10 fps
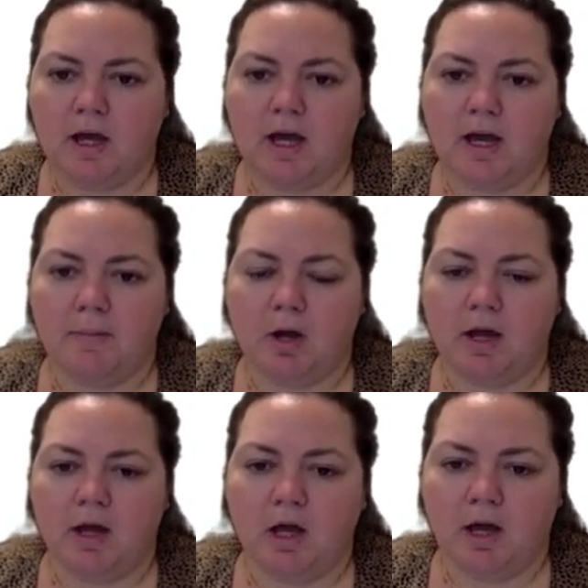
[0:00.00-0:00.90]
Um,
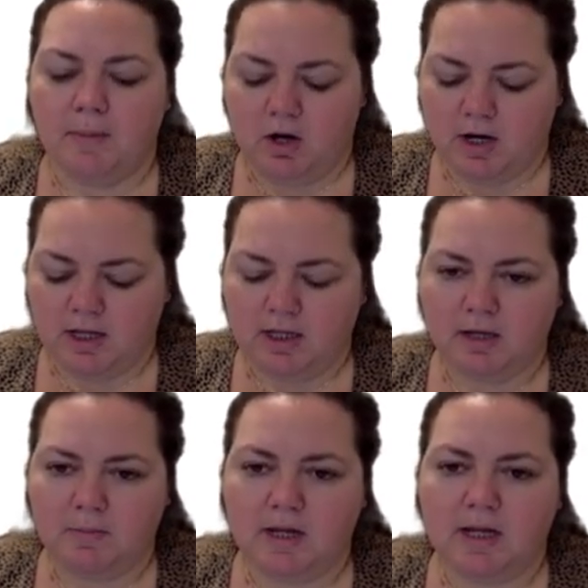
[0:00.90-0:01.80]
American
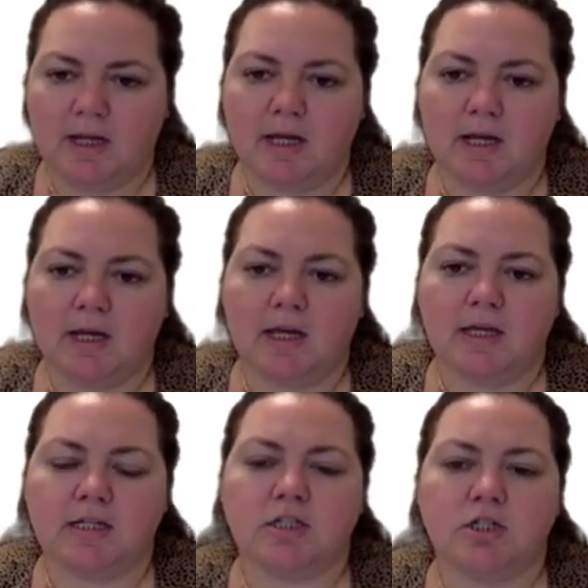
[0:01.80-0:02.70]
League median
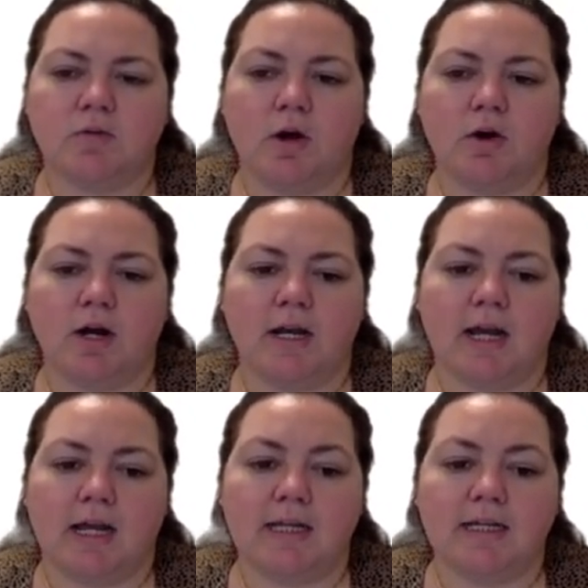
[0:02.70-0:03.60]
is
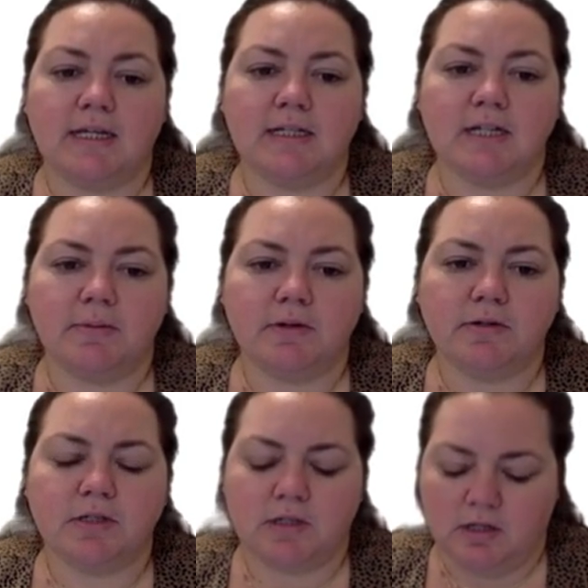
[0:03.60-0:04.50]
290
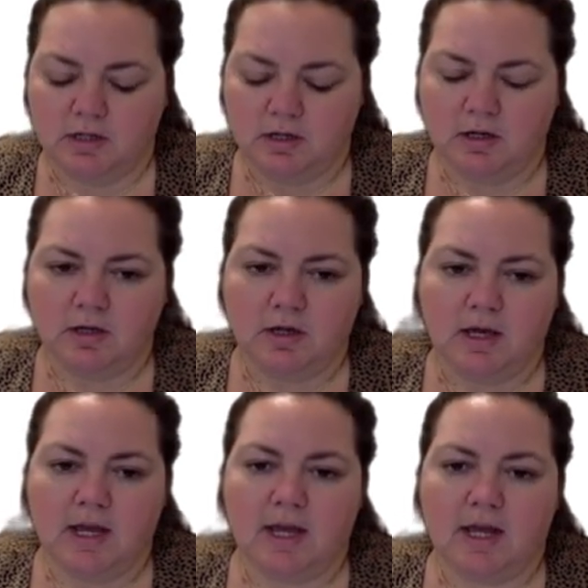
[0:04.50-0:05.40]
doubles,
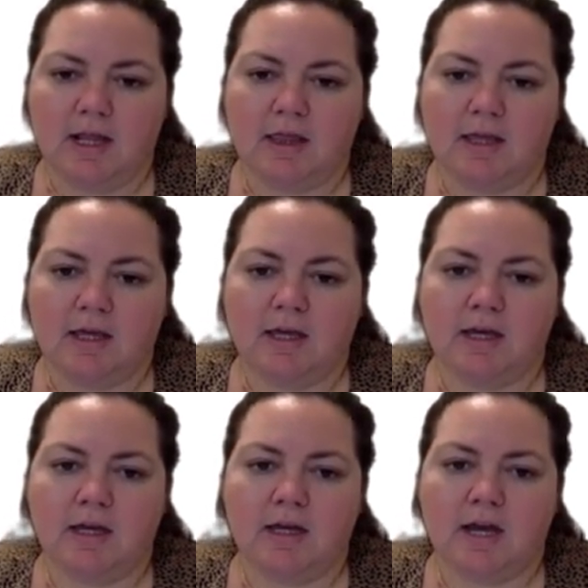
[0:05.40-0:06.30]
and
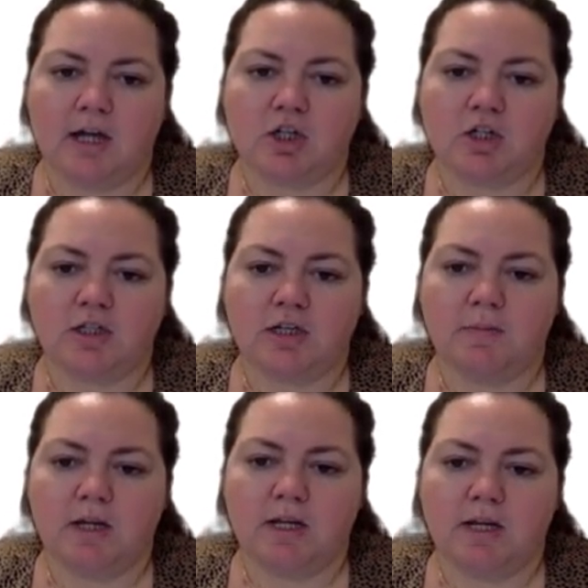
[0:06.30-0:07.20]
the National League
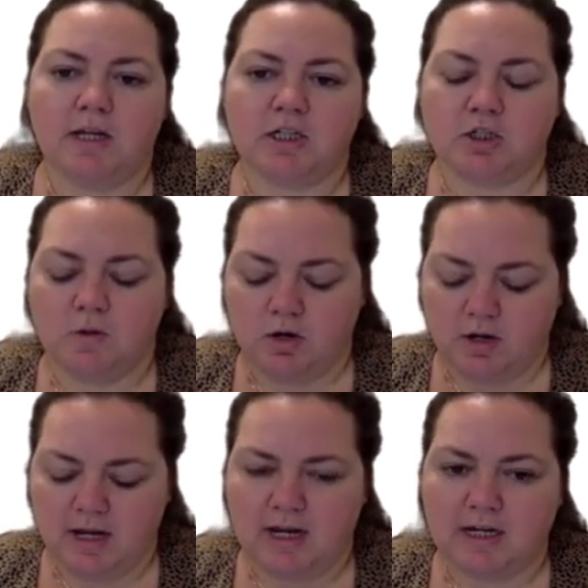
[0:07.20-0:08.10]
median is
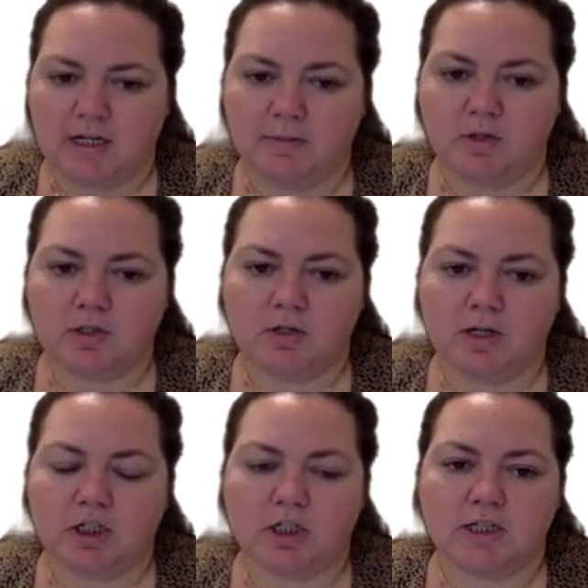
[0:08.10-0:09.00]
280 doubles. So
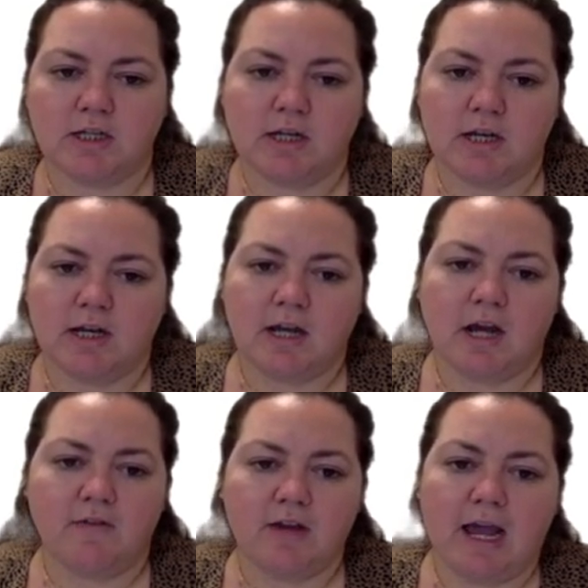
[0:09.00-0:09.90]
I just
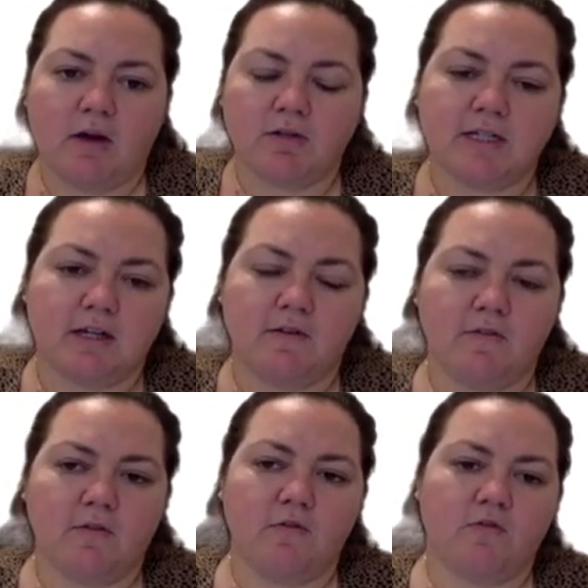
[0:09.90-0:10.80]
kind of counted
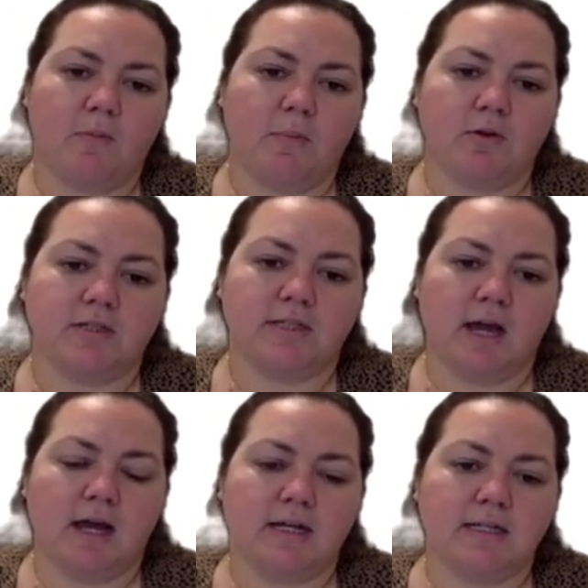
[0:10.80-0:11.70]
from both
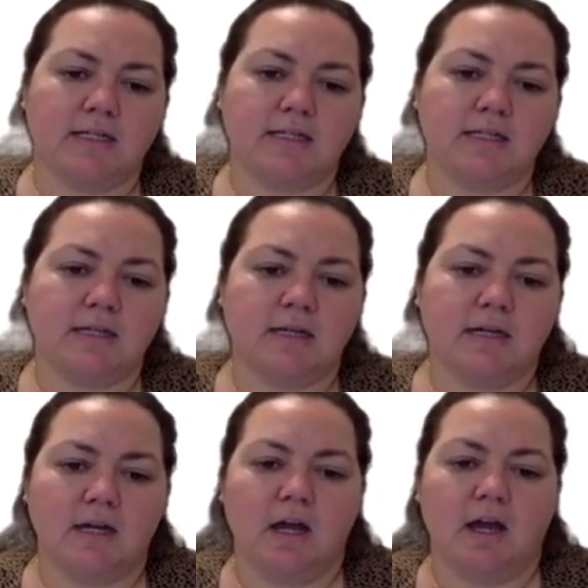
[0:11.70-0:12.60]
sides
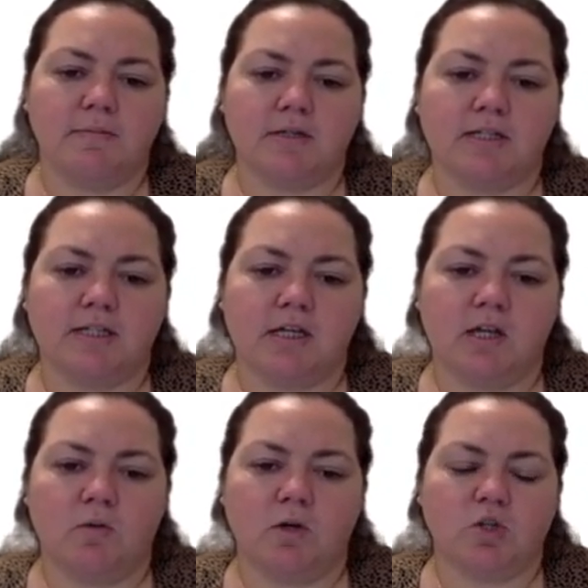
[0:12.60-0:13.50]
um, to
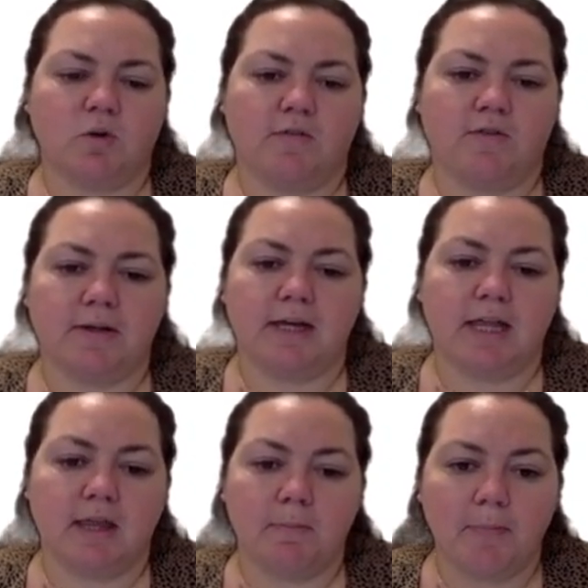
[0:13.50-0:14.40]
see which one fell
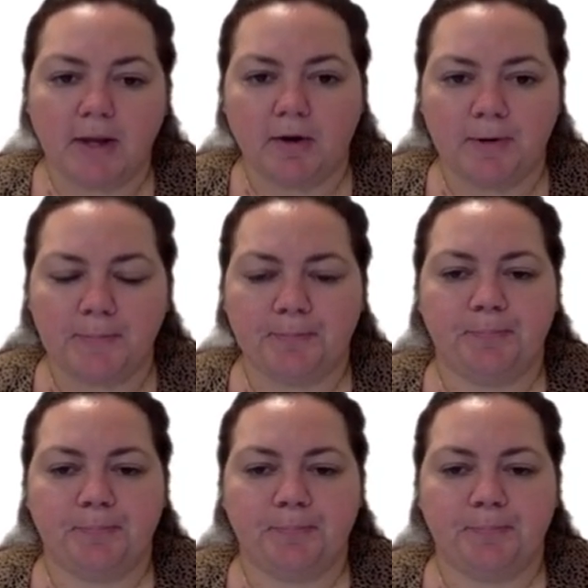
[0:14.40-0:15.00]
in the middle.